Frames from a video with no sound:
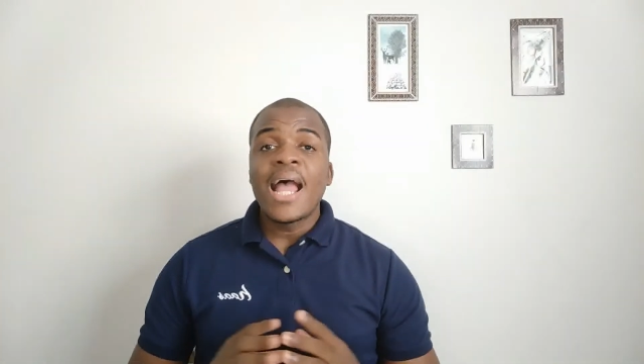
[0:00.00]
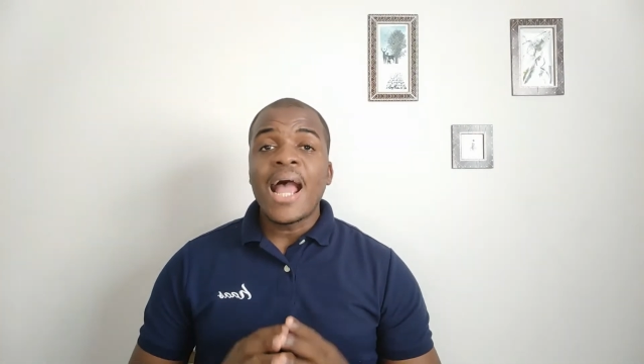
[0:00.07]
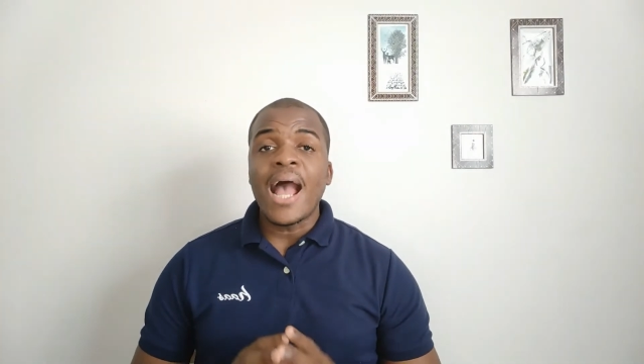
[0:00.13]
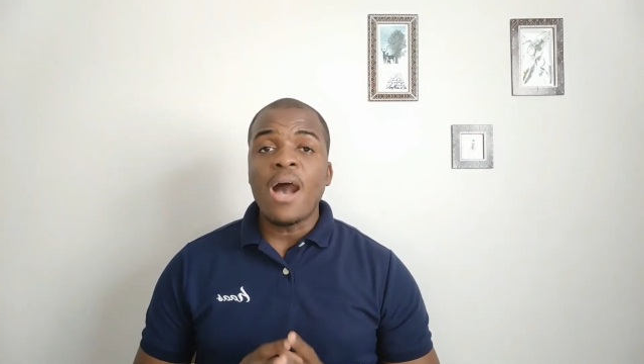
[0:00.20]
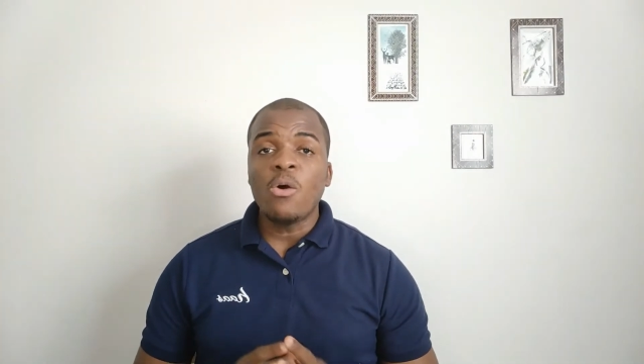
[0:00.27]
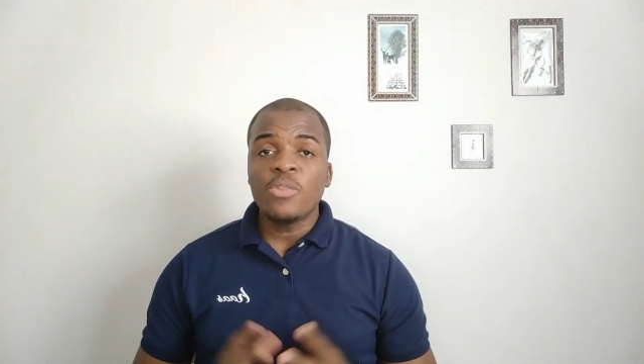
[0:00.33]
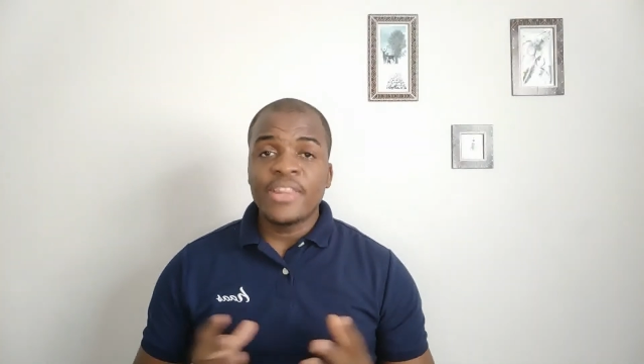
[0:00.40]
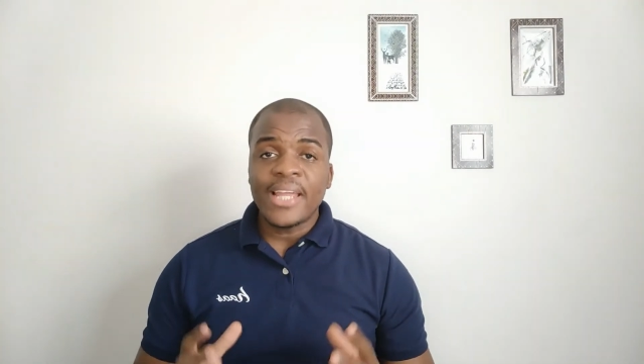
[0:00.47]

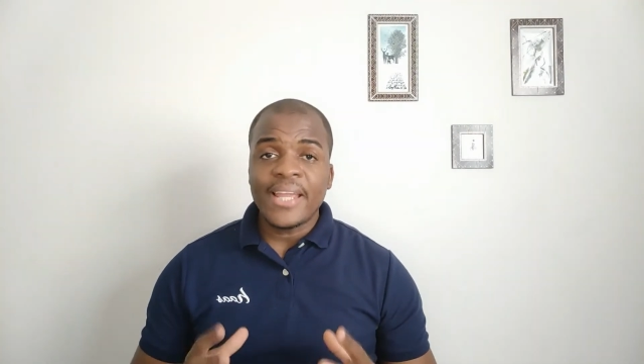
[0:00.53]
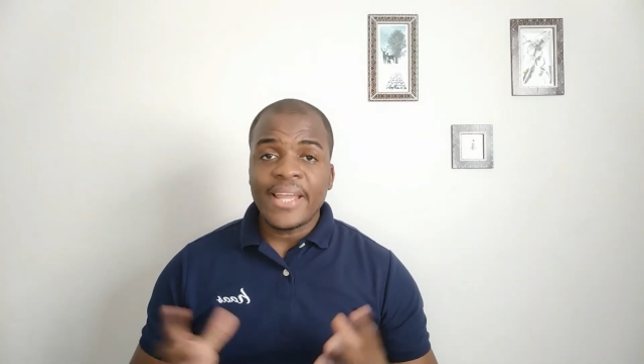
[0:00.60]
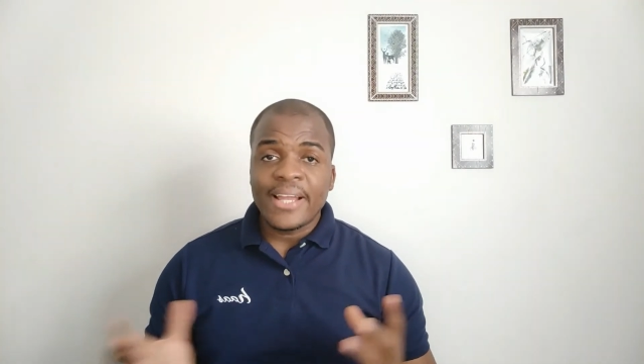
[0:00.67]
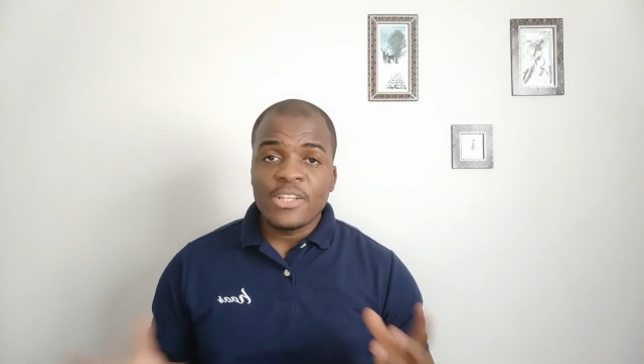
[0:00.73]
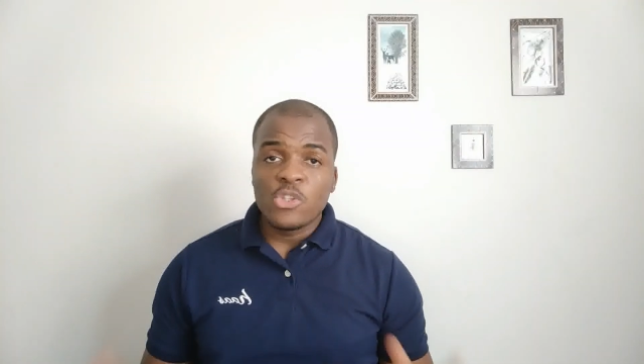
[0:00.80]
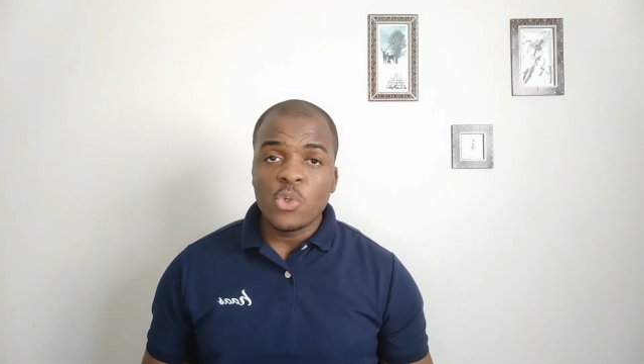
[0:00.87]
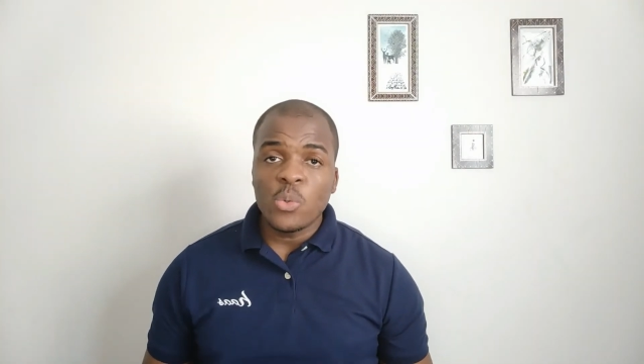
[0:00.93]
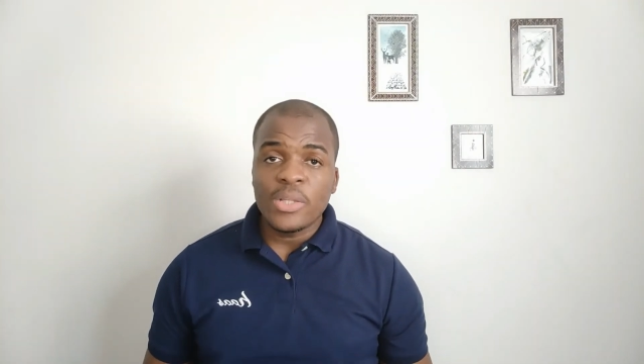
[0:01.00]
how they
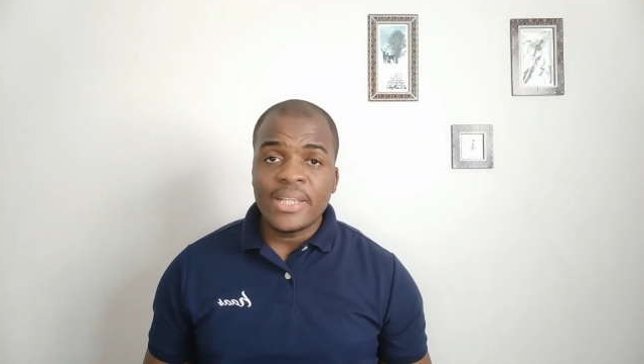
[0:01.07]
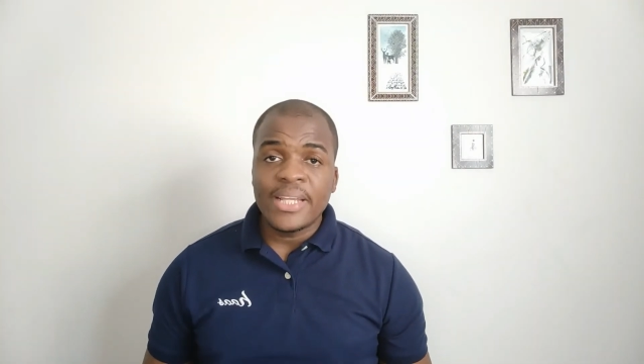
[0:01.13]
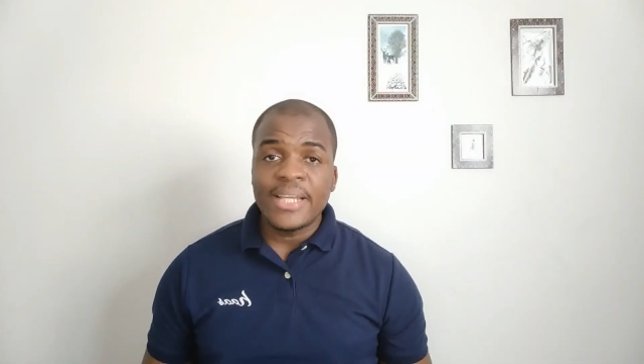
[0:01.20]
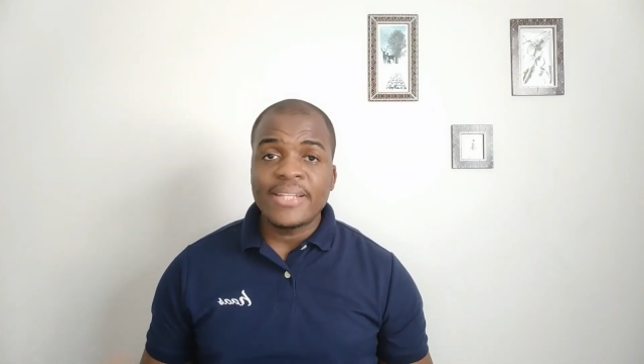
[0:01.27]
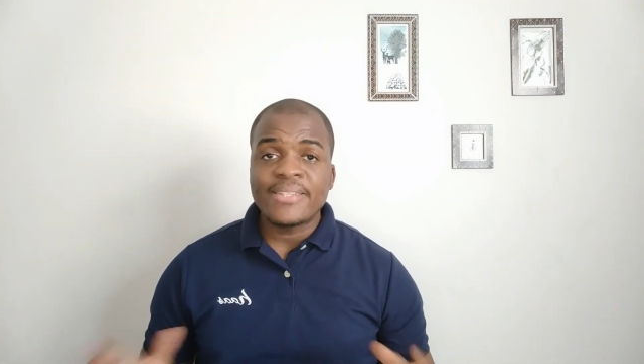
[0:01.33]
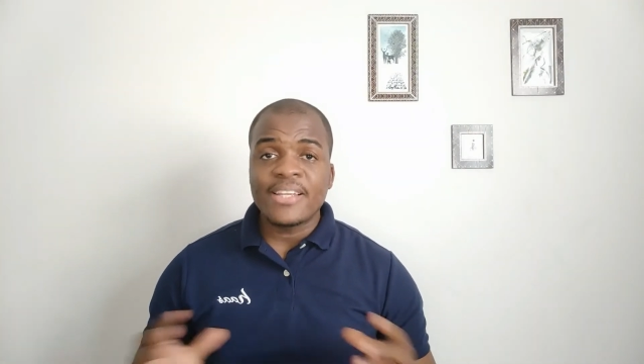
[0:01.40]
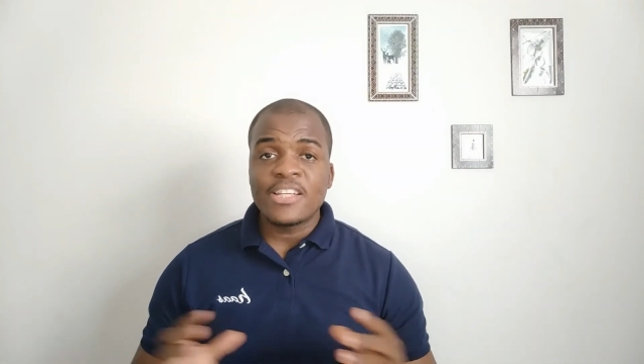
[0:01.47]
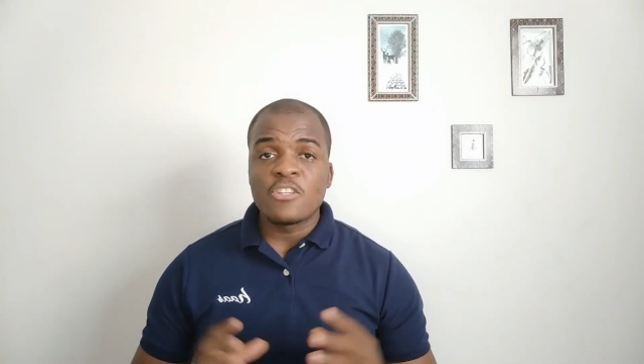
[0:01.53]
can do this,